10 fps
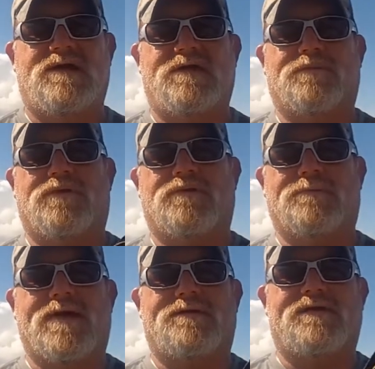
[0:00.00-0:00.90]
and they roll
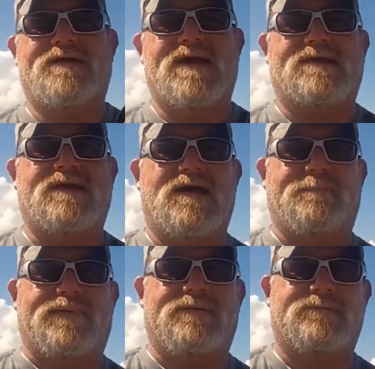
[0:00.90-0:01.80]
around in that cup,
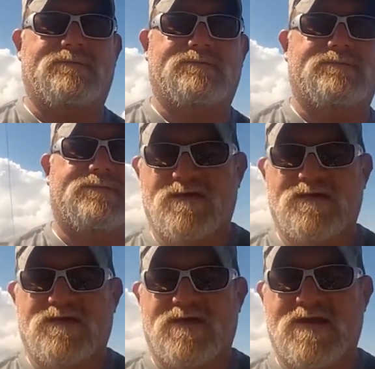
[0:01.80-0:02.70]

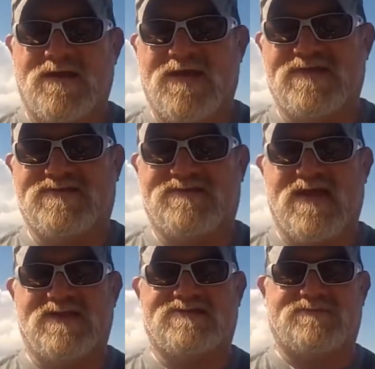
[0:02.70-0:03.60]
and that's
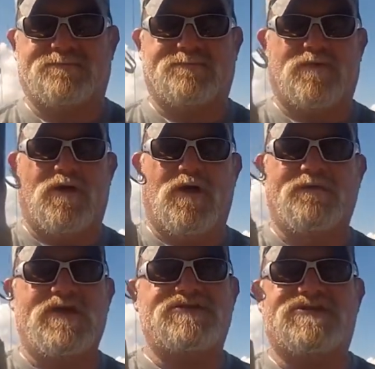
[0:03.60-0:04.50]
that's all
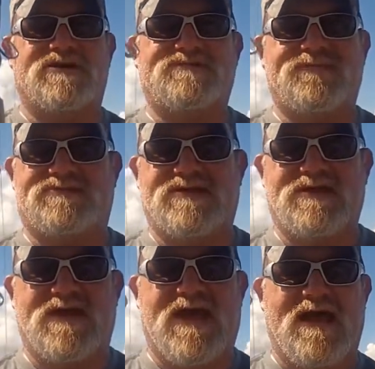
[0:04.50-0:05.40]
the adjustments that
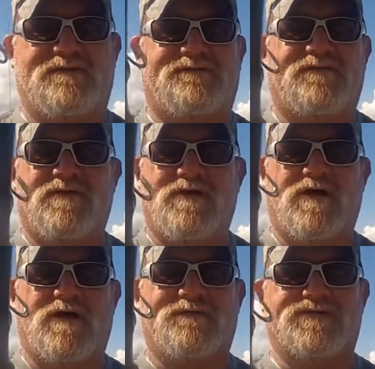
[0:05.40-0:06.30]
you have
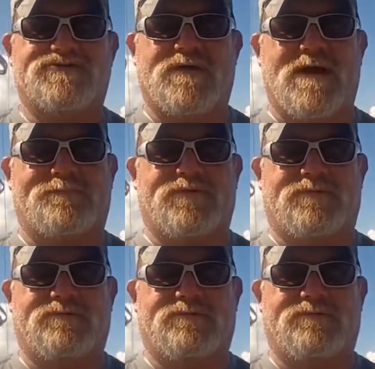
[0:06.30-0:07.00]
on the Shrapnel.